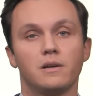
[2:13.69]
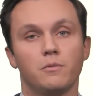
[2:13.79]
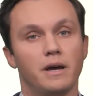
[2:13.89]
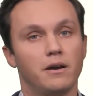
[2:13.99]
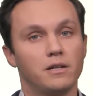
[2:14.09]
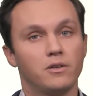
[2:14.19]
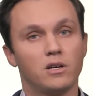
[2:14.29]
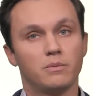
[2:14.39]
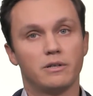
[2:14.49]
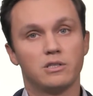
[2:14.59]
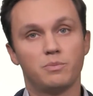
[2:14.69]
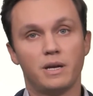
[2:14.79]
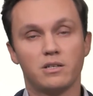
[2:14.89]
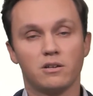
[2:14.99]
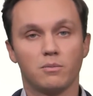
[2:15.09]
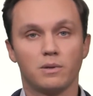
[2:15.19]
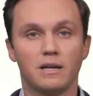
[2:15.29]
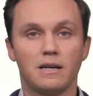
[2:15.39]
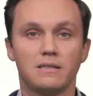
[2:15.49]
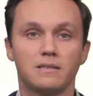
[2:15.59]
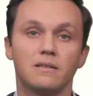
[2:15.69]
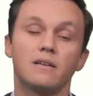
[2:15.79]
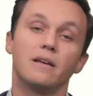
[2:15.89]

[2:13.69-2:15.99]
where I'm going to talk about spatial copulas